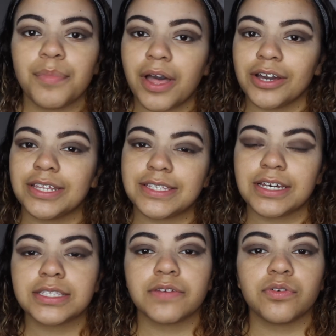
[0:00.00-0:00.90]
now going to take
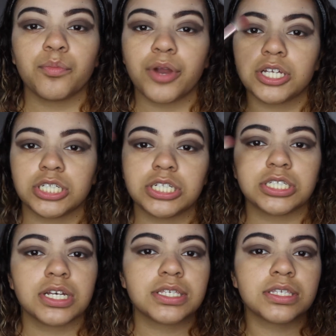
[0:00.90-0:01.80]
a different brush and
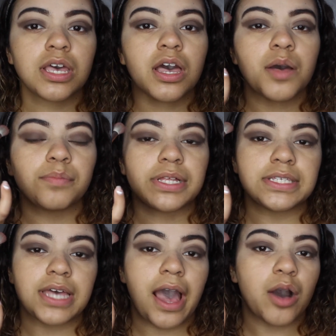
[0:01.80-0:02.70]
just
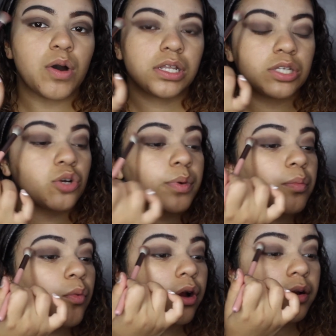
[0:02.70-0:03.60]
blend it out a little bit
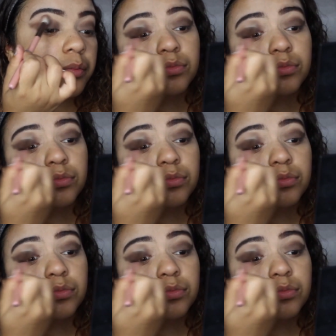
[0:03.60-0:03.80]
more.